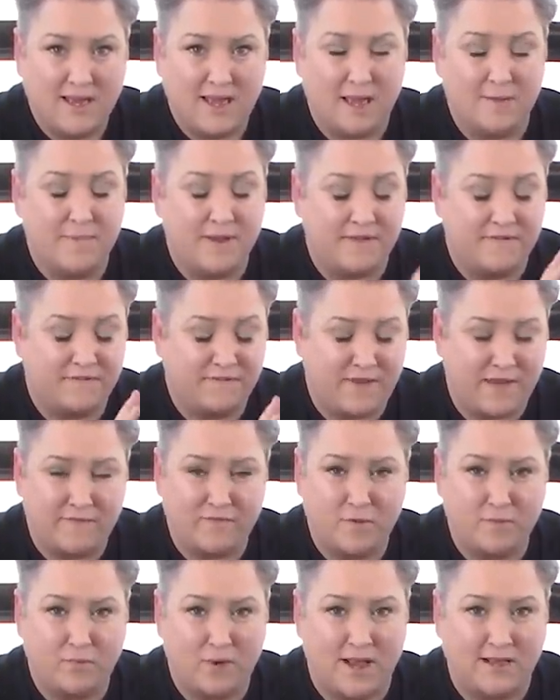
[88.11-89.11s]
and my
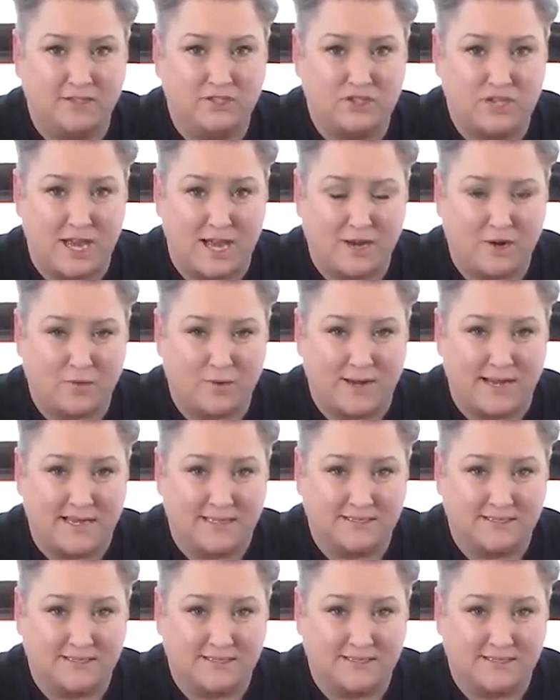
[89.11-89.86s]
favorite brand, Jackery,